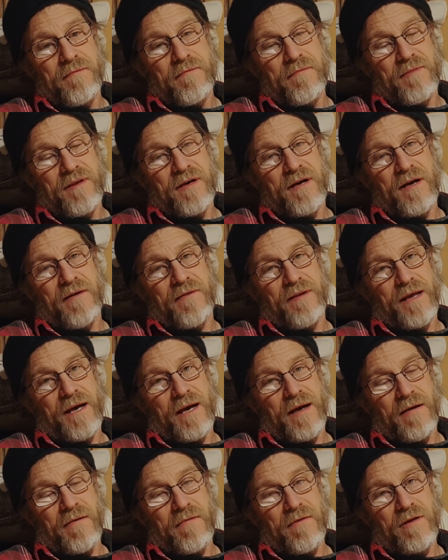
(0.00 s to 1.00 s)
Sorry for that.
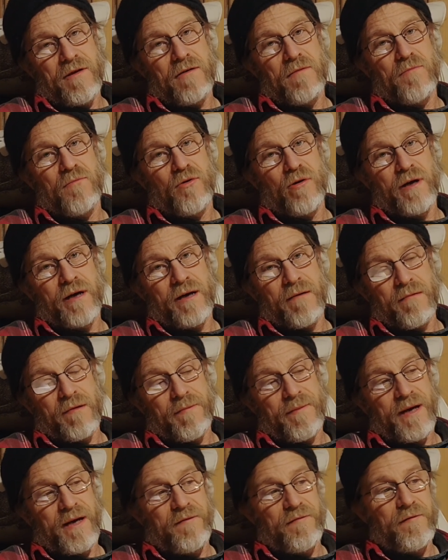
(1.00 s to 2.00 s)
It was so boring it was
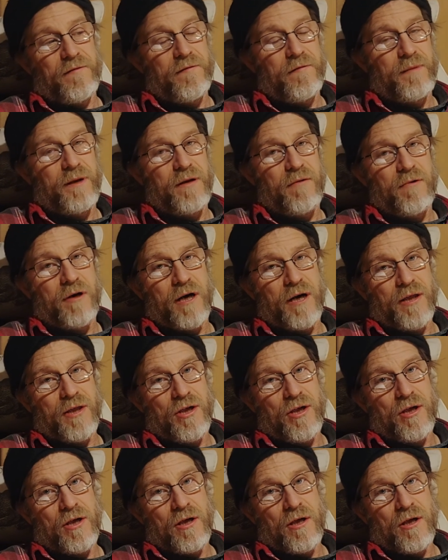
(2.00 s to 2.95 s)
painful for me to watch.